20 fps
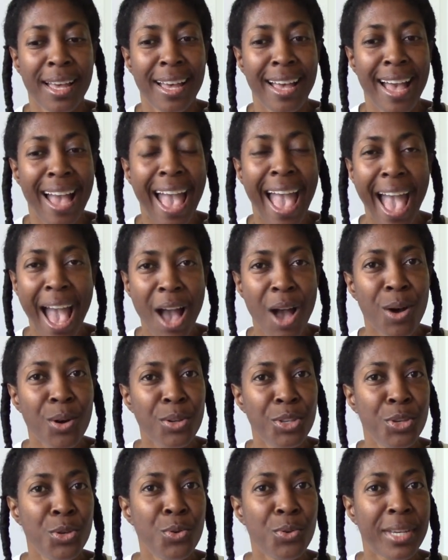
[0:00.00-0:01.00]

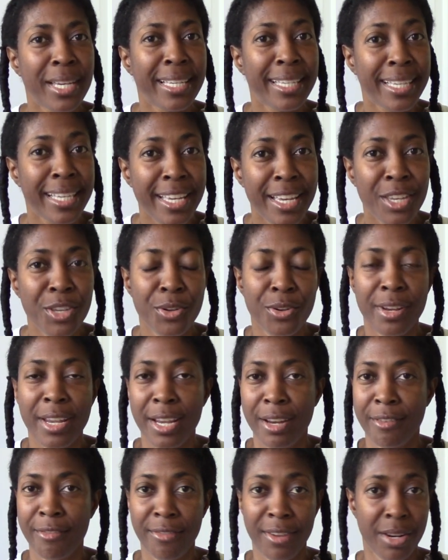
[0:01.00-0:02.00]
how you can get your
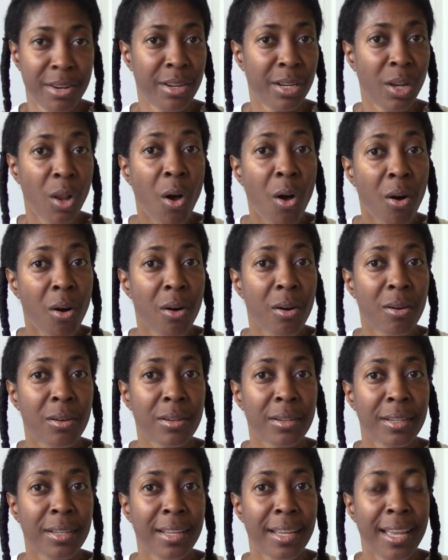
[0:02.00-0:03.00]
hair very
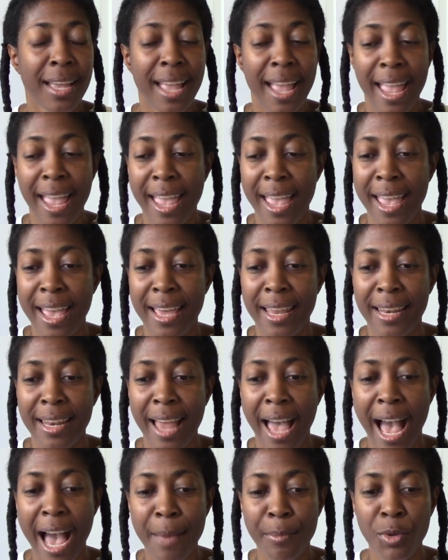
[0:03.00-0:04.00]
long. And
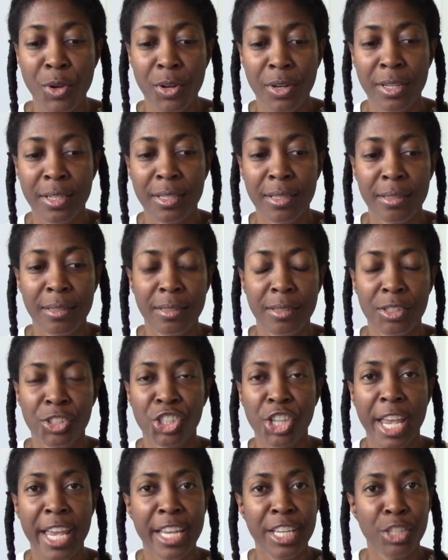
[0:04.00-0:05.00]
I'm going to
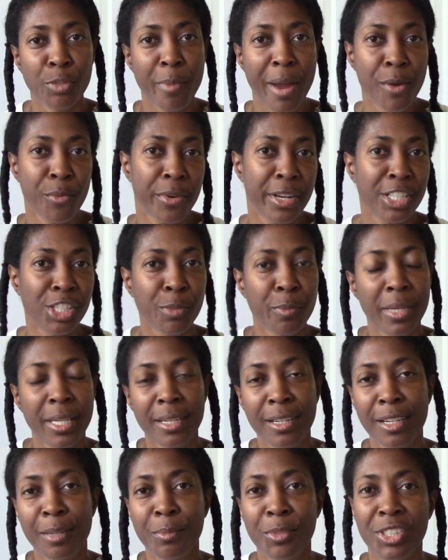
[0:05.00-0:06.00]
change my
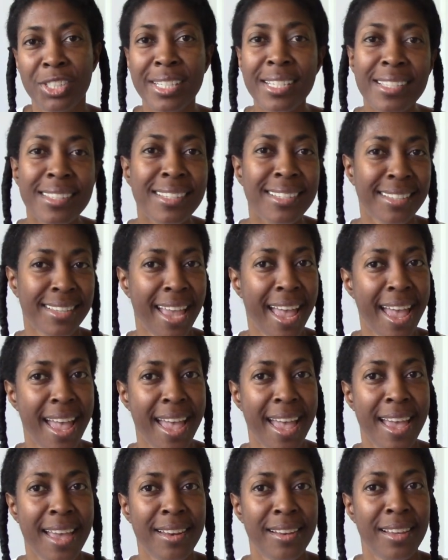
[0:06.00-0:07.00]
regimen up just a
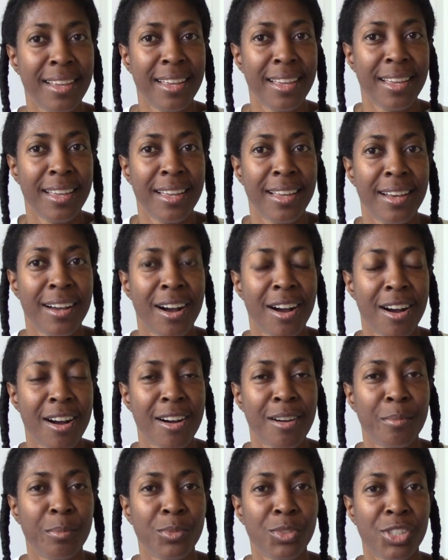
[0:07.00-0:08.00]
tad,
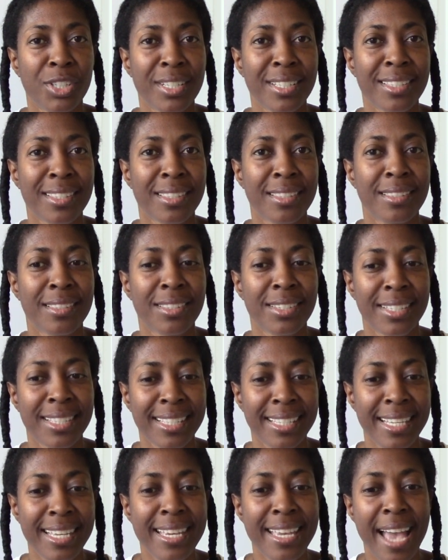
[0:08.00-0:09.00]
just to
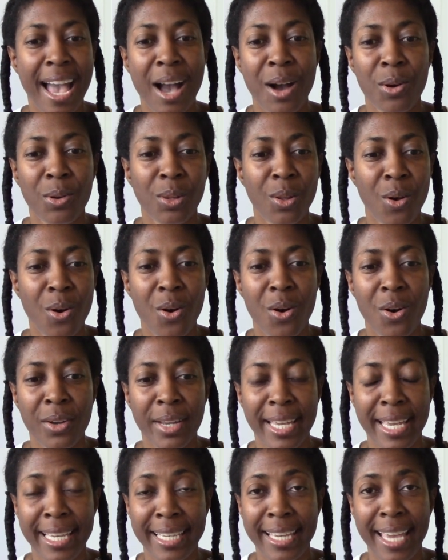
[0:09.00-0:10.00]
see how
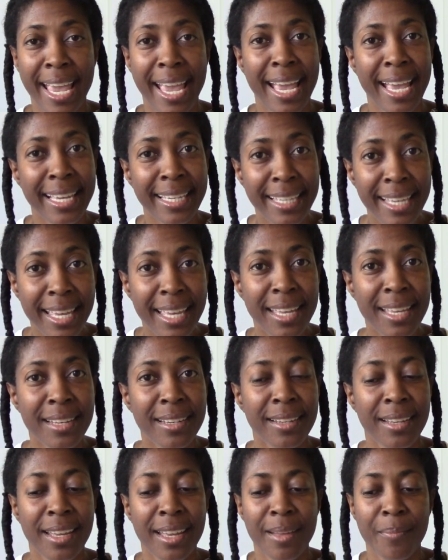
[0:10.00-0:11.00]
long it can
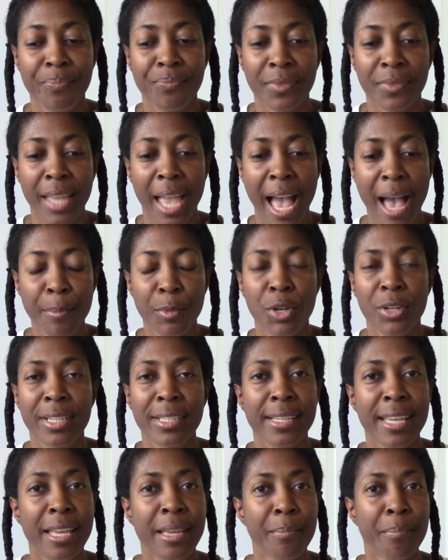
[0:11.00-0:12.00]
get. I'm going to
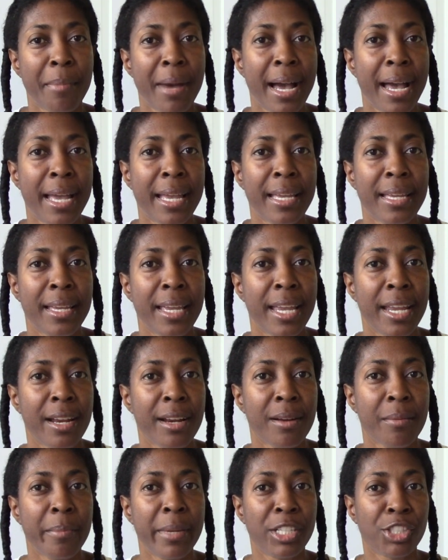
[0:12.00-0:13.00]
take my
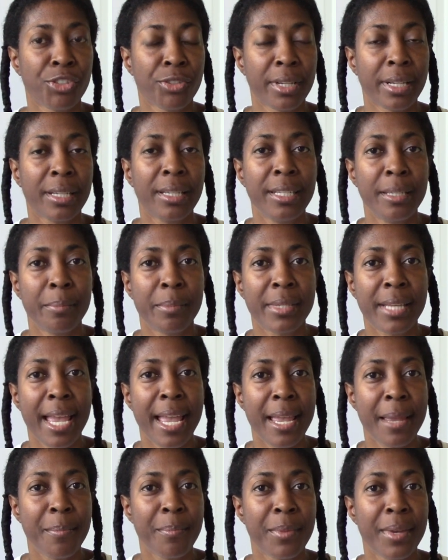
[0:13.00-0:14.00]
hair measuring clip
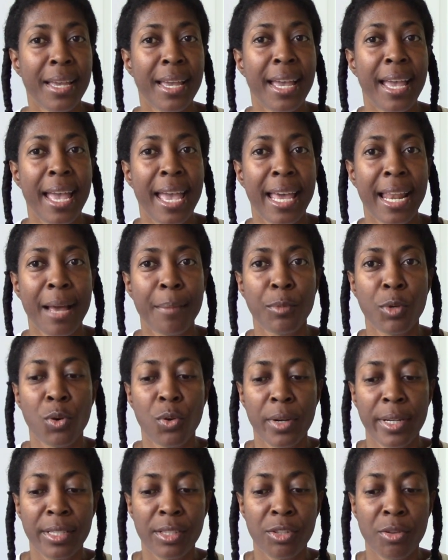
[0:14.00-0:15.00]
tape and I'm
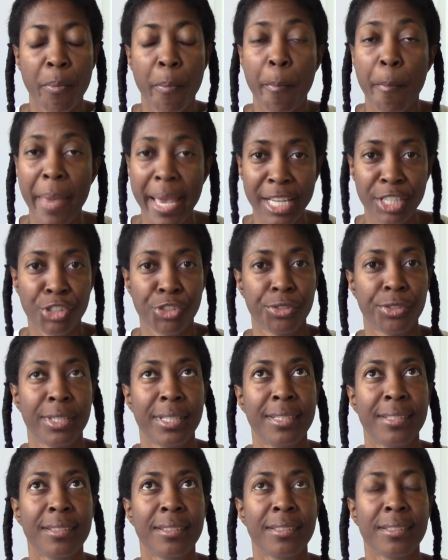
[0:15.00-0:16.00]
going to measure
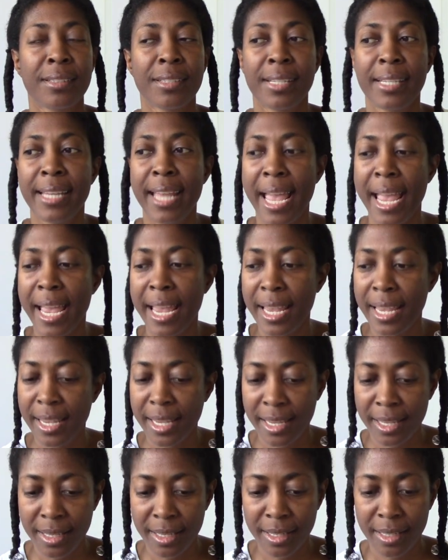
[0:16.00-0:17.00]
it.
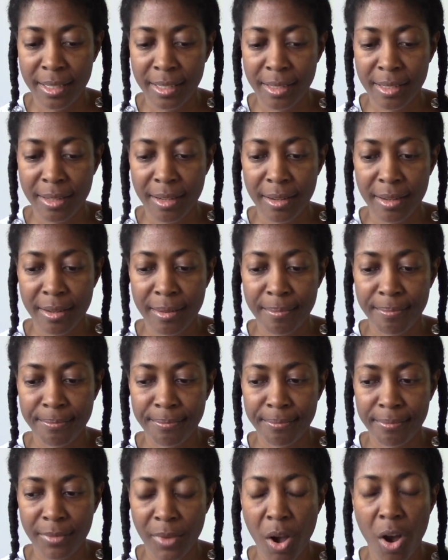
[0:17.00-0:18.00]
Today is
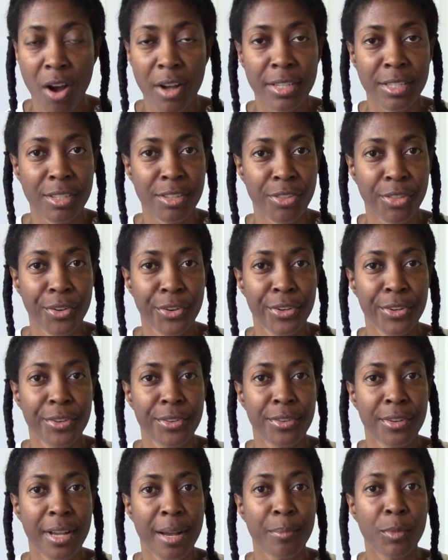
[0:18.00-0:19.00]
August
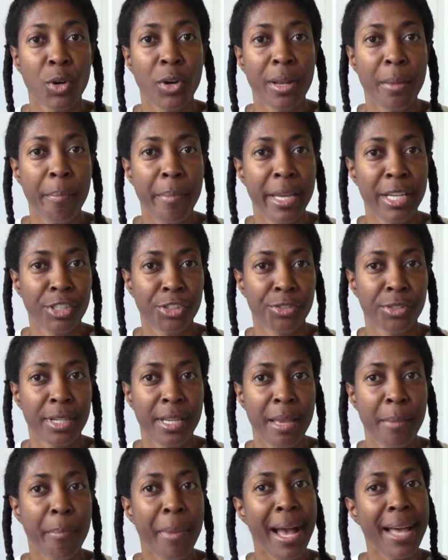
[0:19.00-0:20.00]
3rd. I'm going to measure
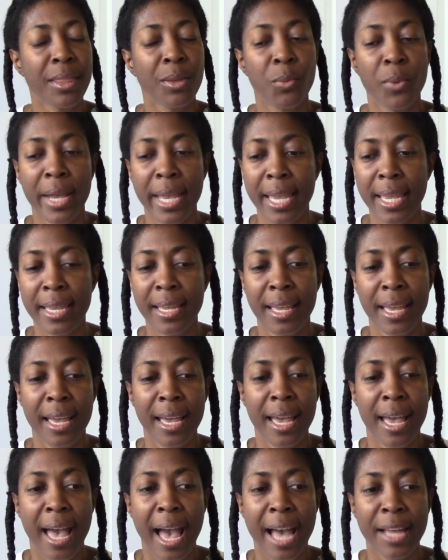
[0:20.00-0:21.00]
it. And by the way,
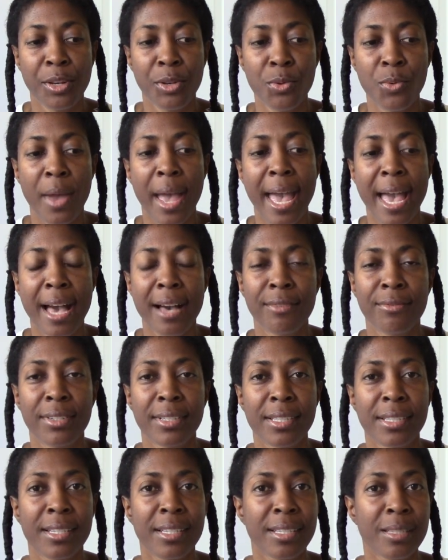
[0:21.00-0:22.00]
I do have a
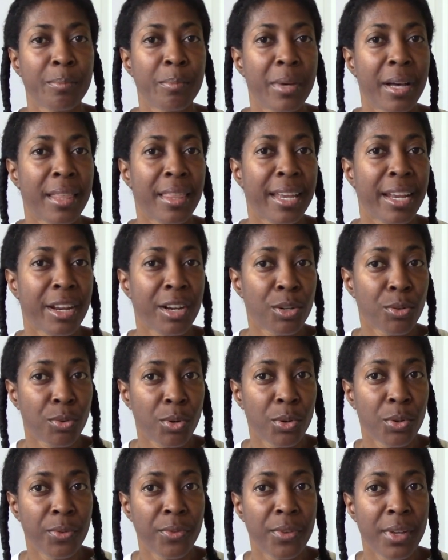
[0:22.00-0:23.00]
6-month hair
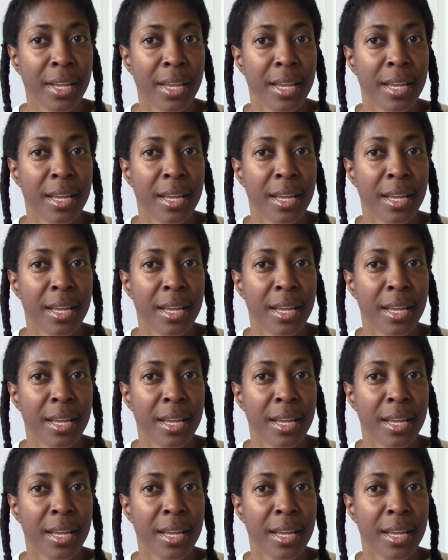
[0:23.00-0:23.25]
growth